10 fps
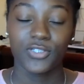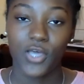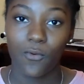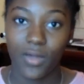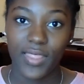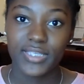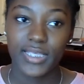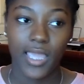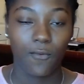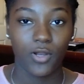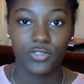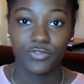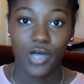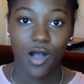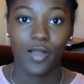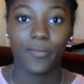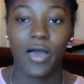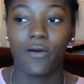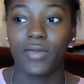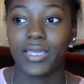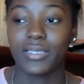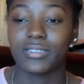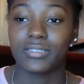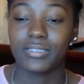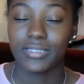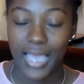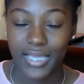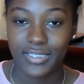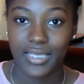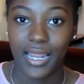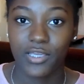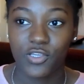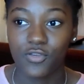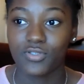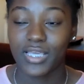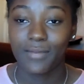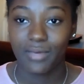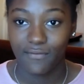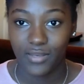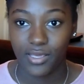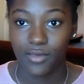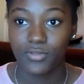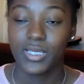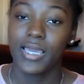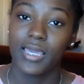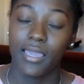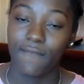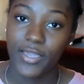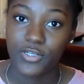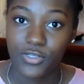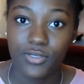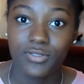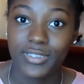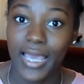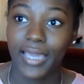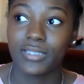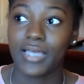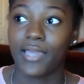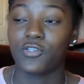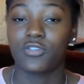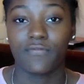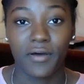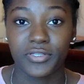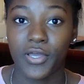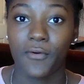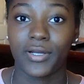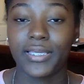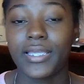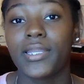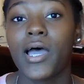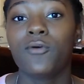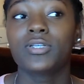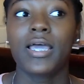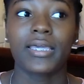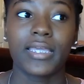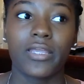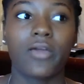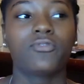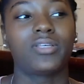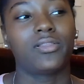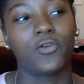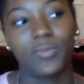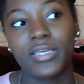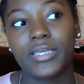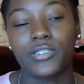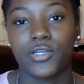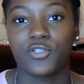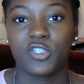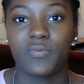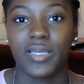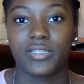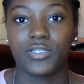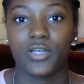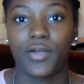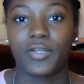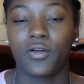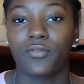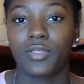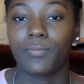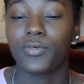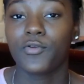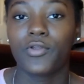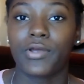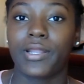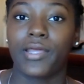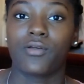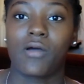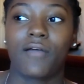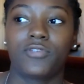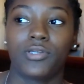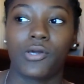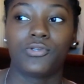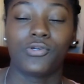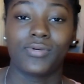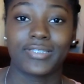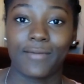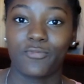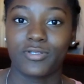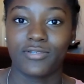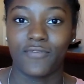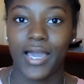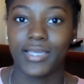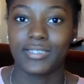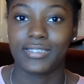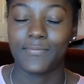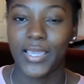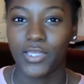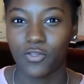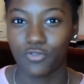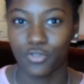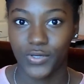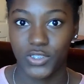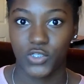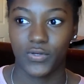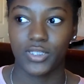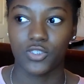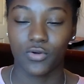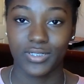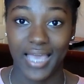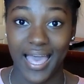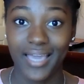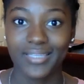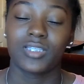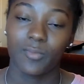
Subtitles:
So one last thing I wanted to talk about is the text that I use in my videos. If I do use text, I use Fonto or Keynote. Keynote's a little bit easier just because it's already on the computer and I don't have to go to a separate device to make those green screens or text.